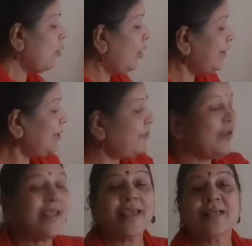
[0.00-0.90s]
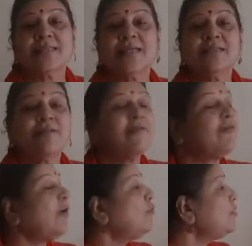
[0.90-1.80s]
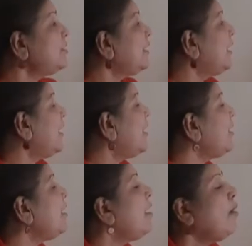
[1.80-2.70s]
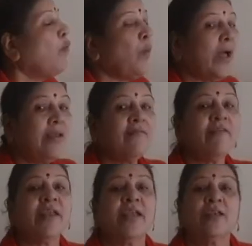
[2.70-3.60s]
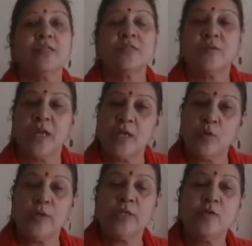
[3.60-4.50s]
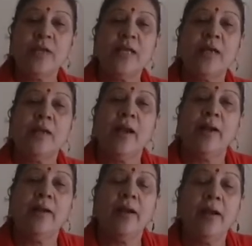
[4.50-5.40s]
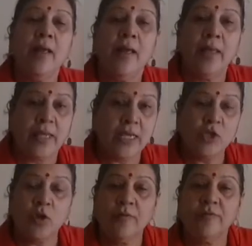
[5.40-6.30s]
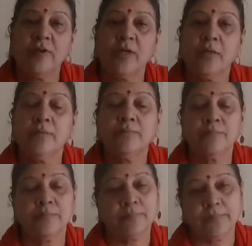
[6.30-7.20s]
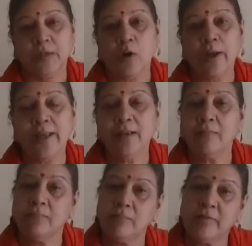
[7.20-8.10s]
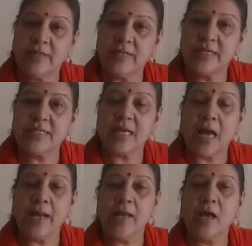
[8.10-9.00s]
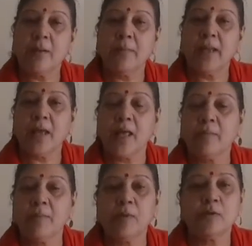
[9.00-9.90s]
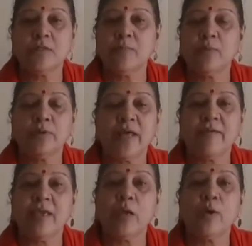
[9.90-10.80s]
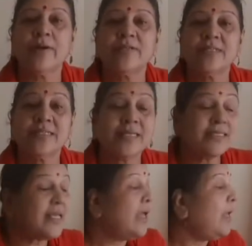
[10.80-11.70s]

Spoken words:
all the three cases we found the current. One, when it is individually connected, each of the coil, whether it is RA and RB, because they both have equal resistance.